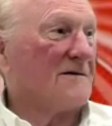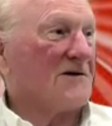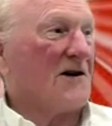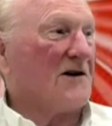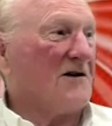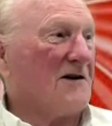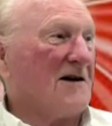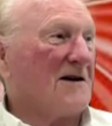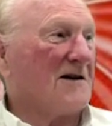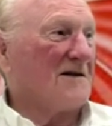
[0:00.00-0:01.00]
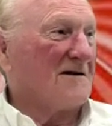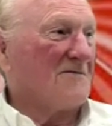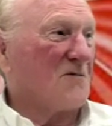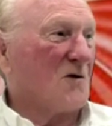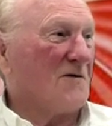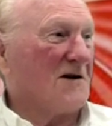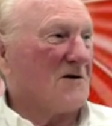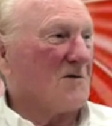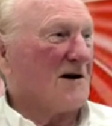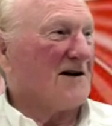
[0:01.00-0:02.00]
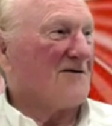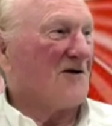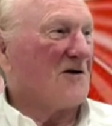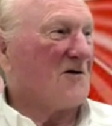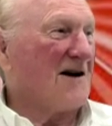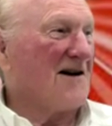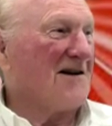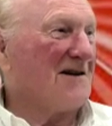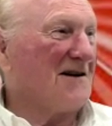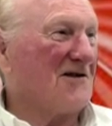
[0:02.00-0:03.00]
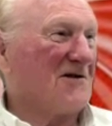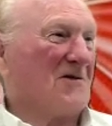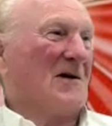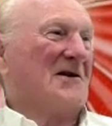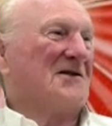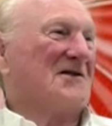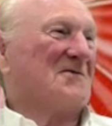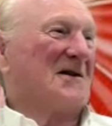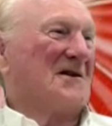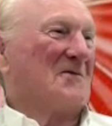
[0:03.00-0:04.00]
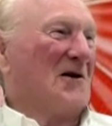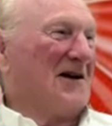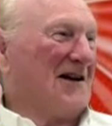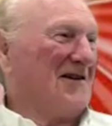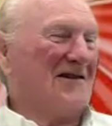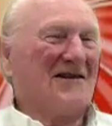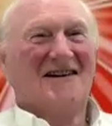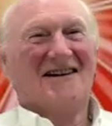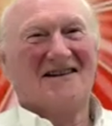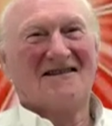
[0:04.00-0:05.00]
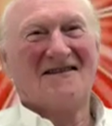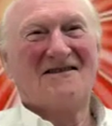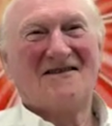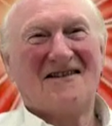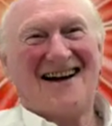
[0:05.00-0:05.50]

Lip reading: you don't need a private airplane to fly around in and you're in abundance, but you might need it. I don't know.